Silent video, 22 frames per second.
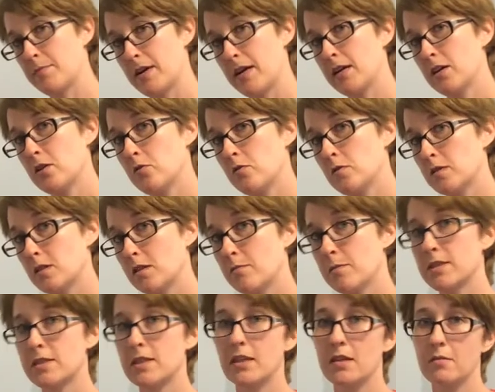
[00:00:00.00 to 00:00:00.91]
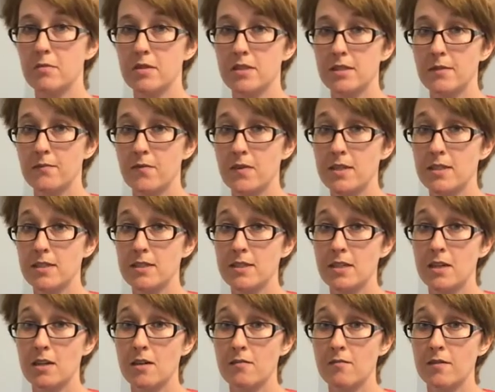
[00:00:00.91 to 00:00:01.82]
Pinecone's gonna be sending me some fun
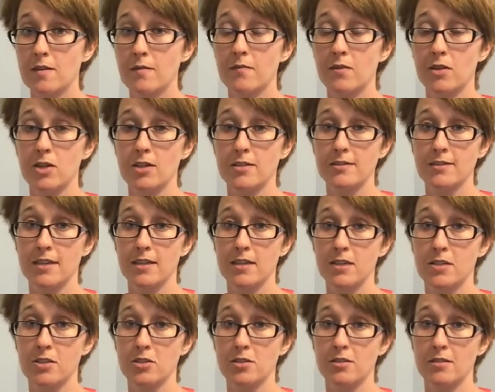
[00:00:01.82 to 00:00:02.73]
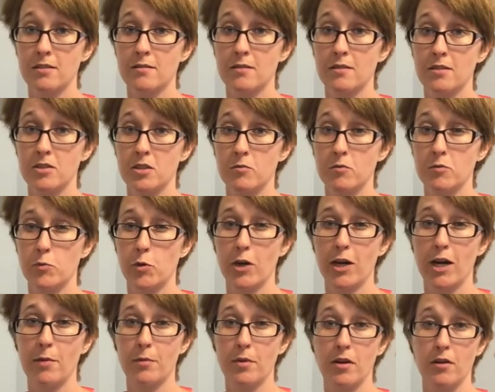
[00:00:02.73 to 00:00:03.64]
stuff. I'm very excited. She's gonna she was
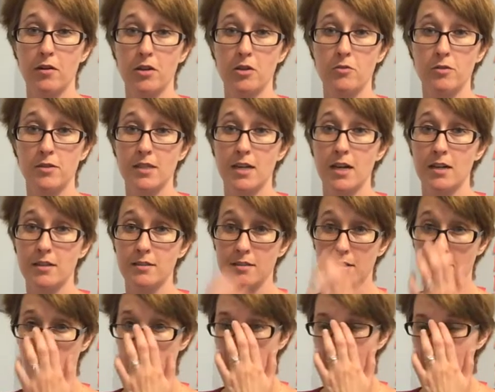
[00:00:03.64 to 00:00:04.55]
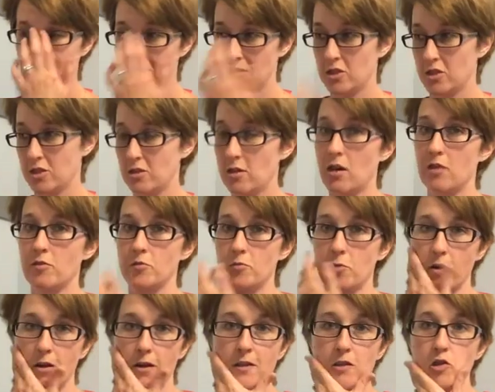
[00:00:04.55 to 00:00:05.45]
working on her cute socks and she saw I was
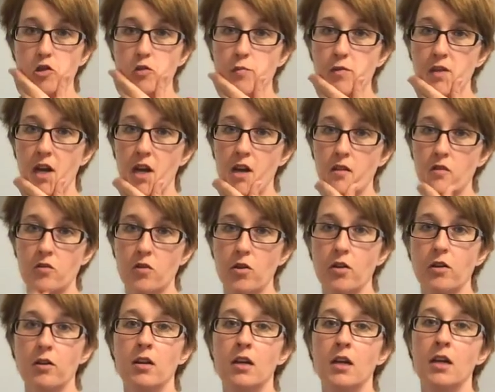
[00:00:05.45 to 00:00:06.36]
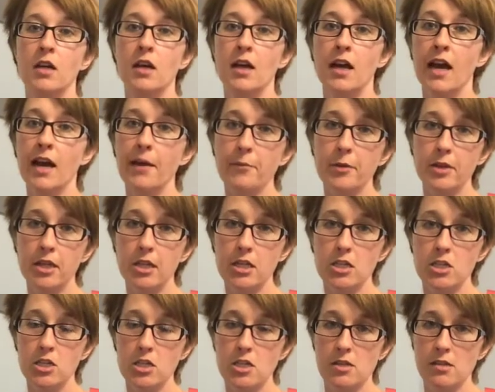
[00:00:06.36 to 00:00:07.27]
working on tube socks for
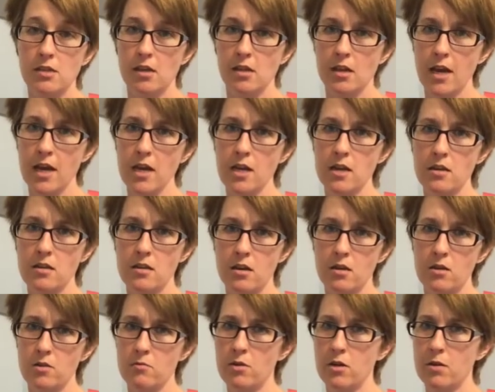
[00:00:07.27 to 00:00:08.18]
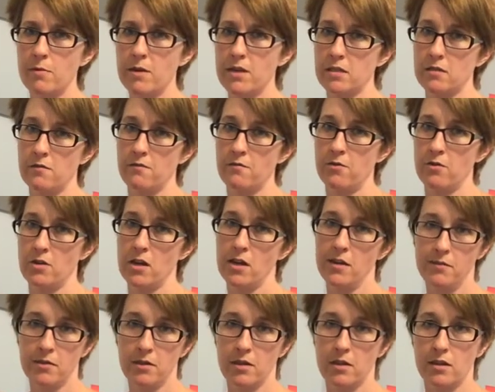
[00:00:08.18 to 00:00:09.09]
Emily. She's like, Hey, are you gonna make some for
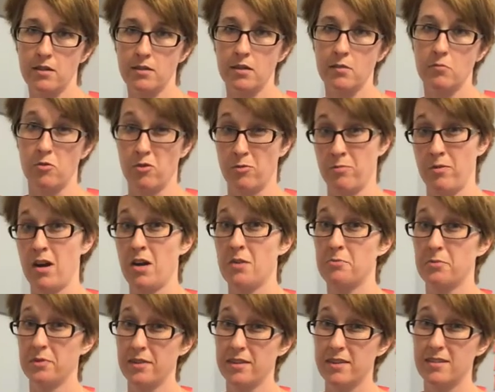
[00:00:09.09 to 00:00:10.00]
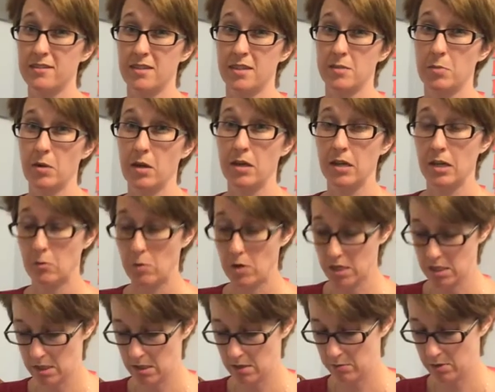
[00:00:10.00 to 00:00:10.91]
David? And I said, Well probably, because he's probably gonna
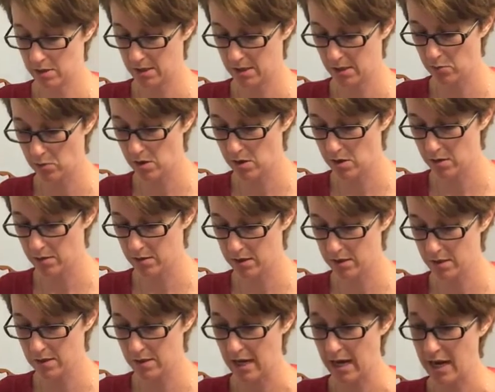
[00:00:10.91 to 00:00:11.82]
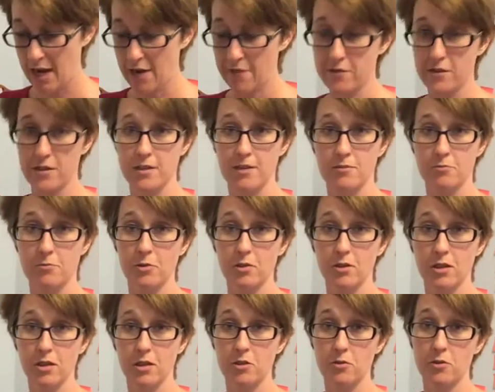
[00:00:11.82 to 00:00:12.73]
want some. She's like, Well, this I have this
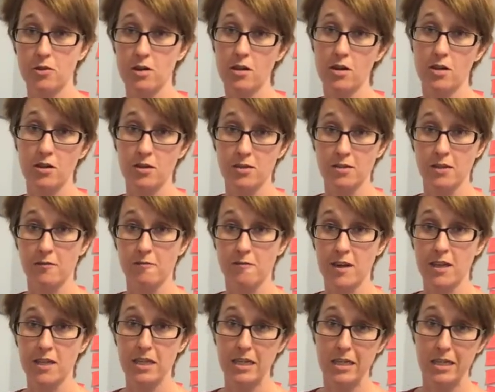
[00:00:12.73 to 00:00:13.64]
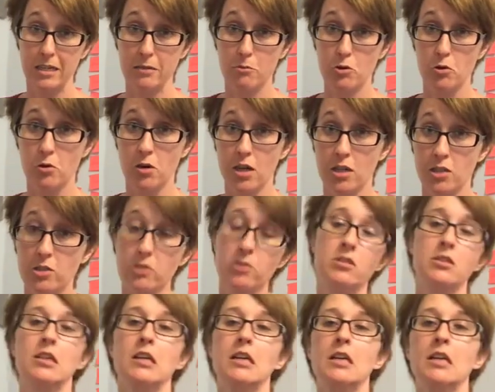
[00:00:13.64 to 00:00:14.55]
really cute yarn, it's like finding Nemo colors.